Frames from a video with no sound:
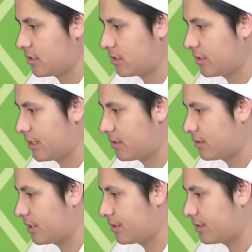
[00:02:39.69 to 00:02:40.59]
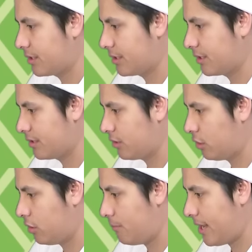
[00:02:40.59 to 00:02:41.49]
Alright, alright, alright.
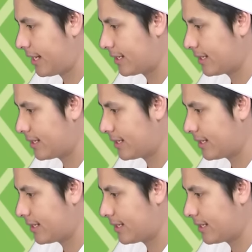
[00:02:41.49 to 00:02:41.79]
Oh my